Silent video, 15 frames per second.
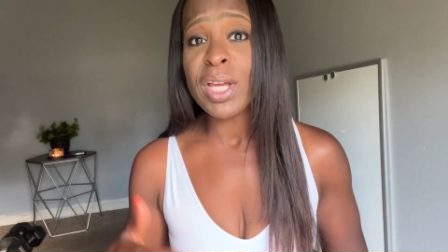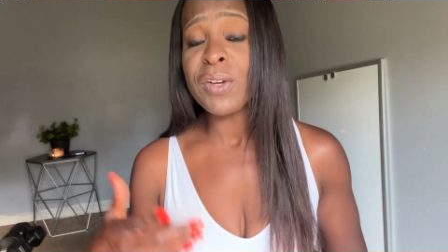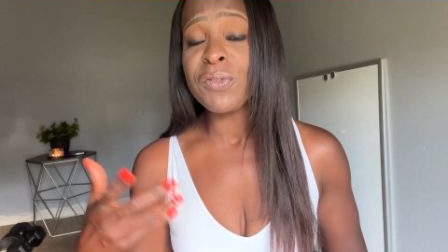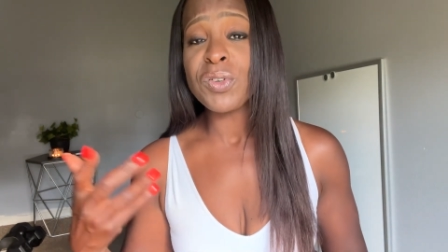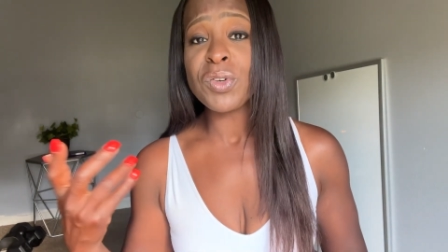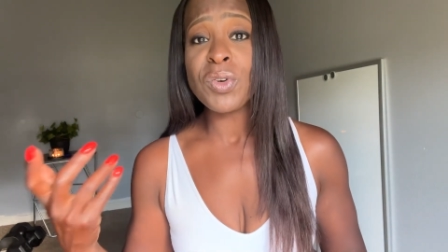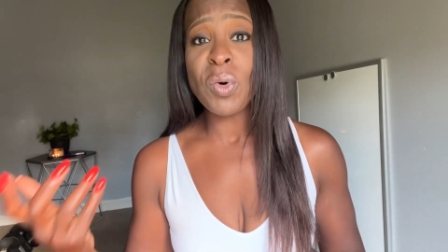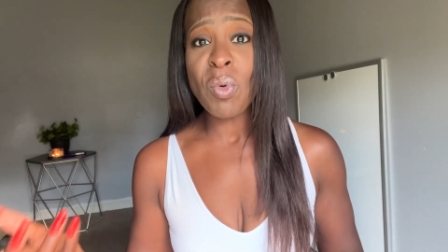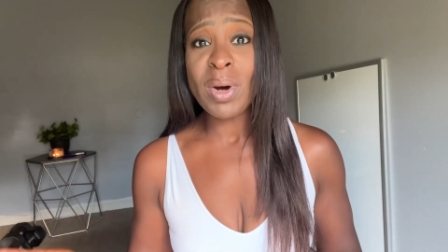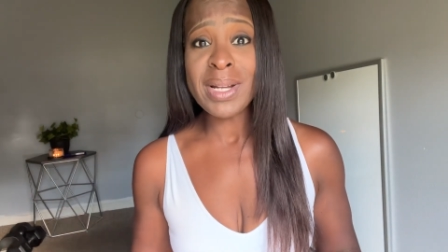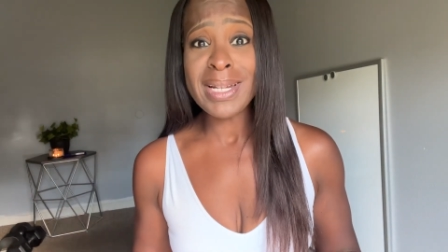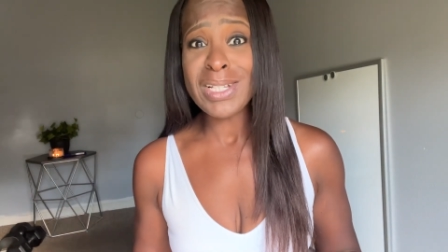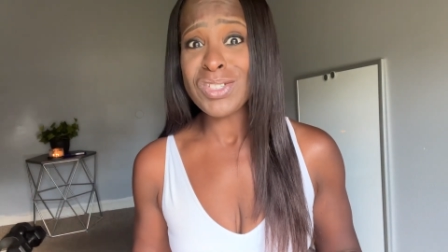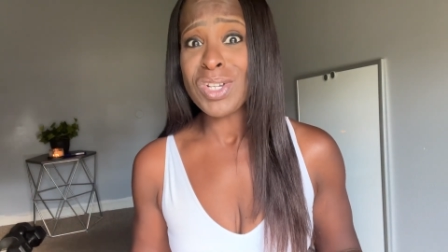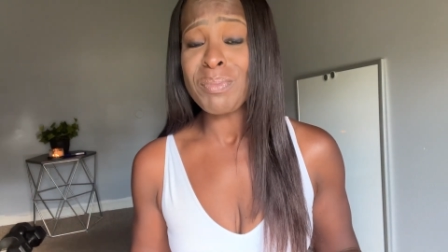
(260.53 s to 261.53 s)
If you're going
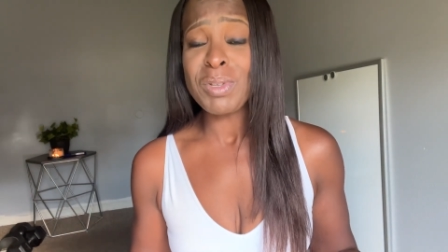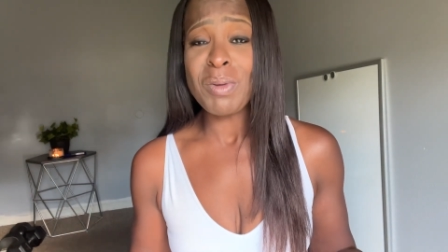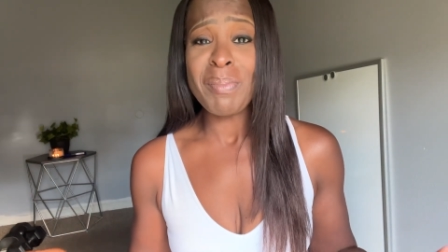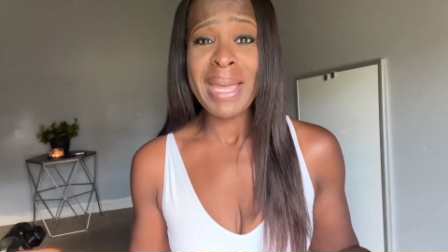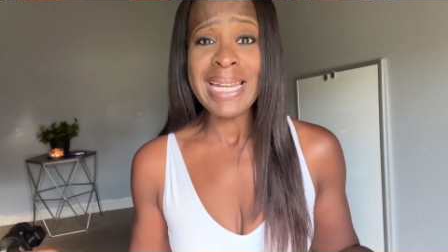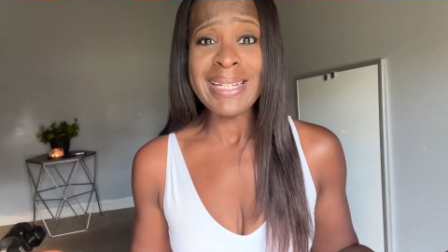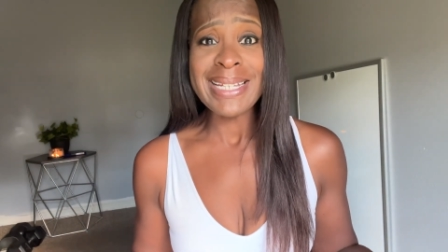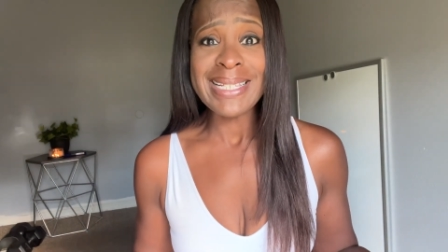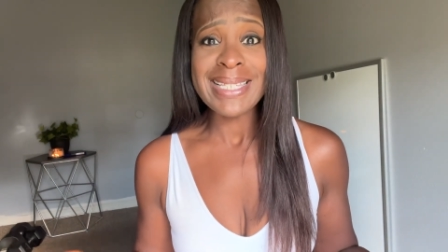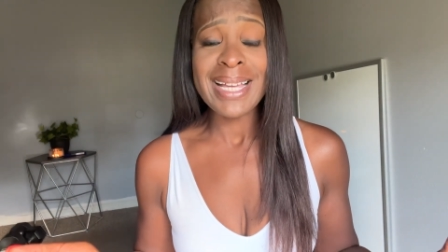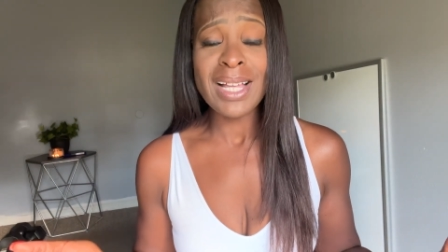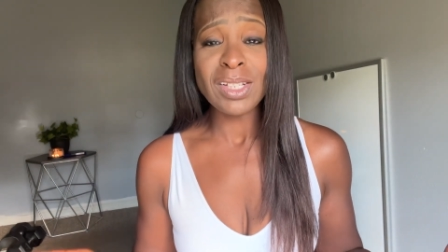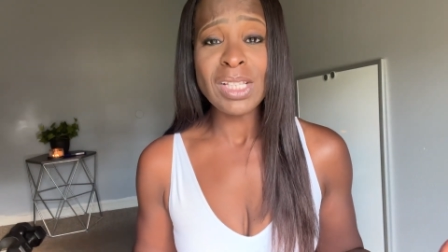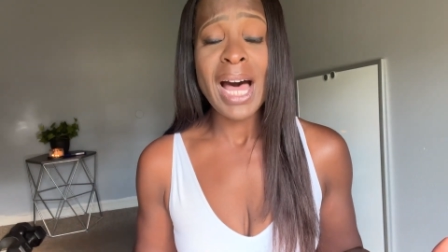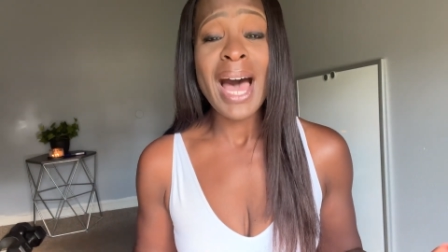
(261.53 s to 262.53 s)
to the gym, you may need
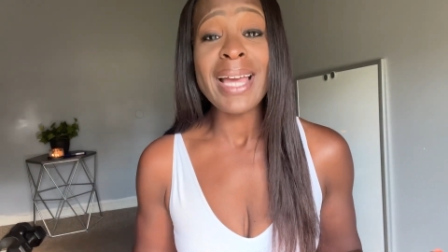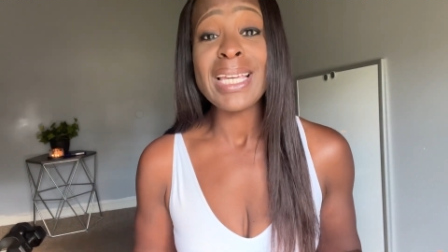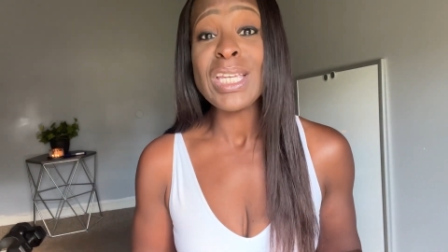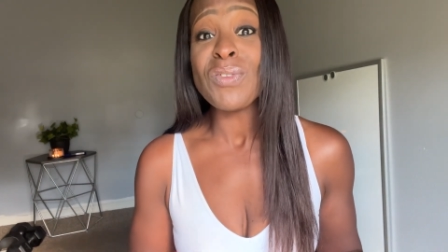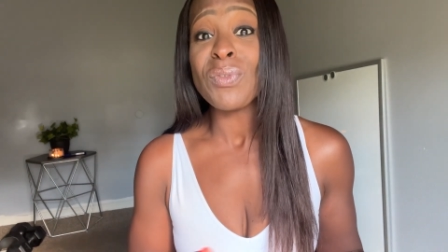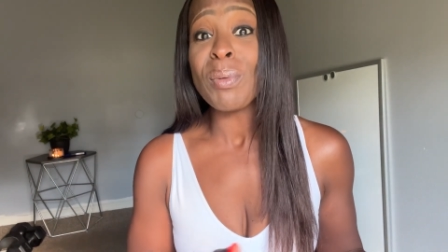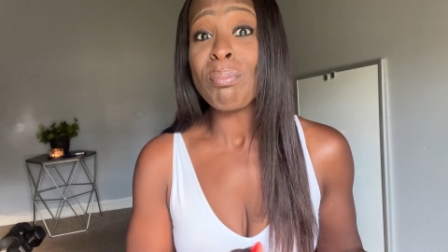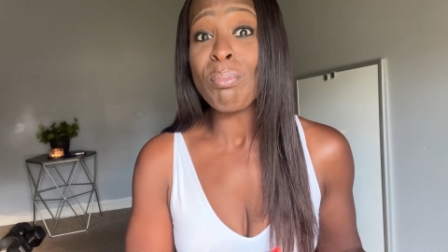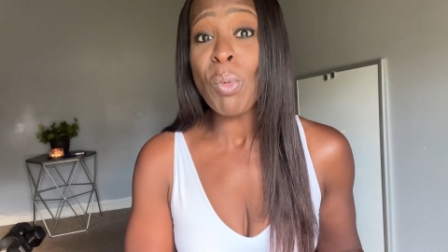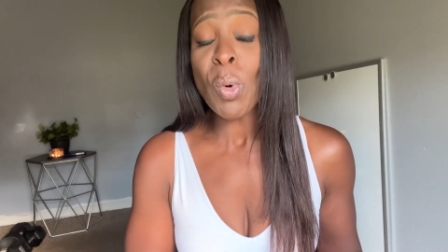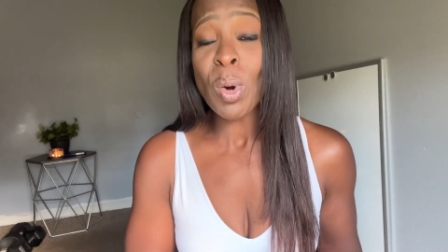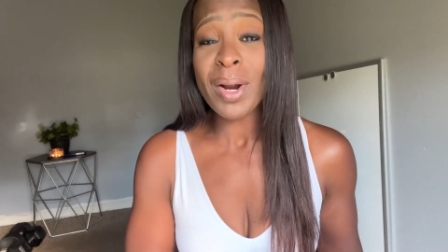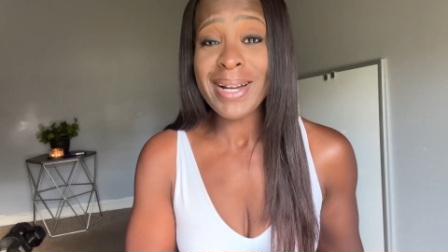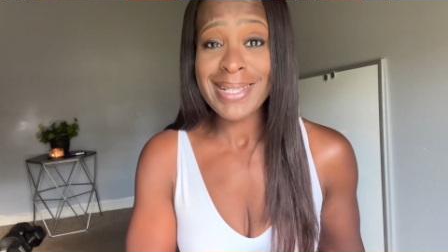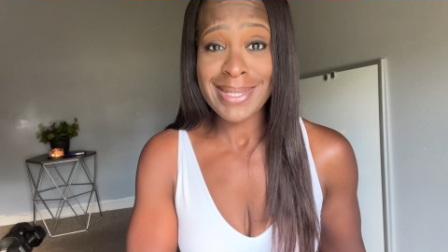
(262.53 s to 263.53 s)
to allot even
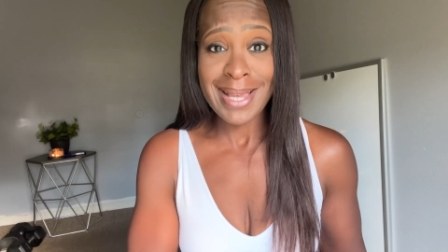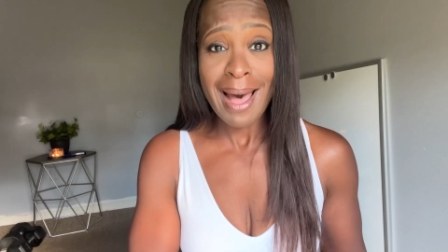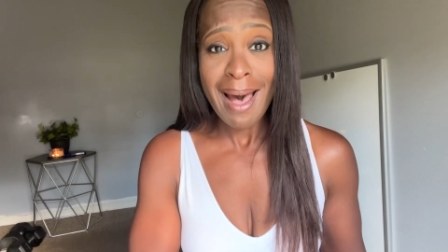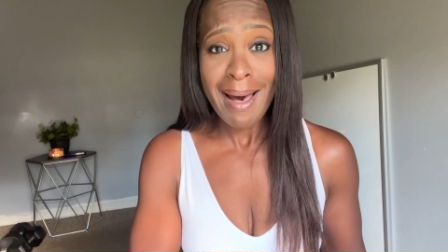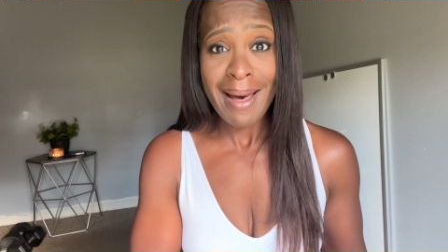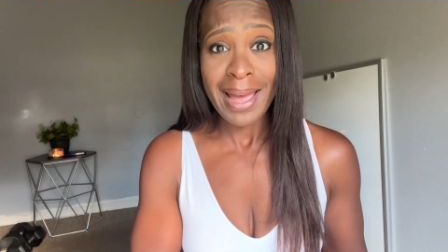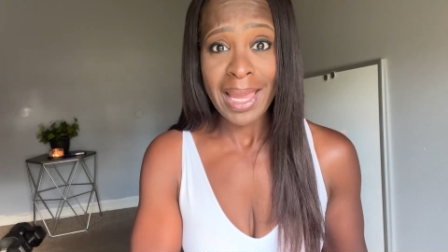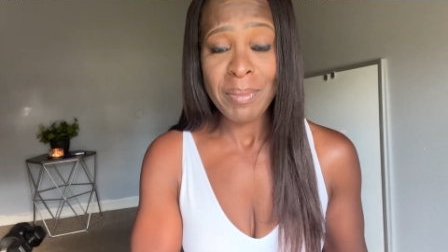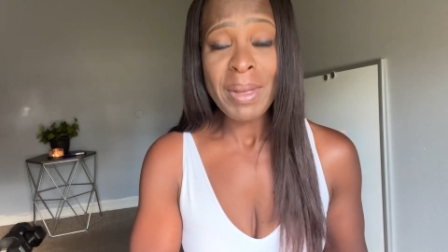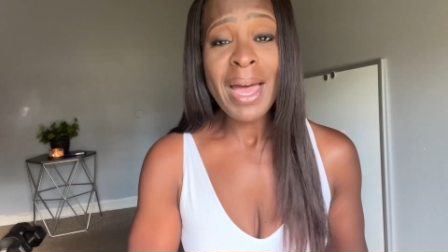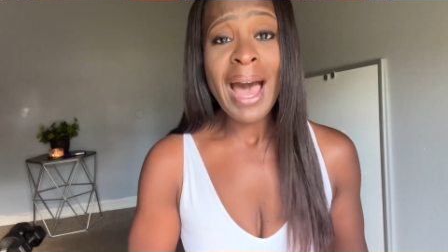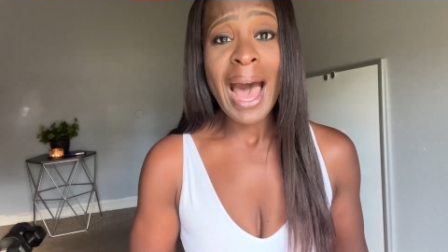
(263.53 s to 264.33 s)
more time.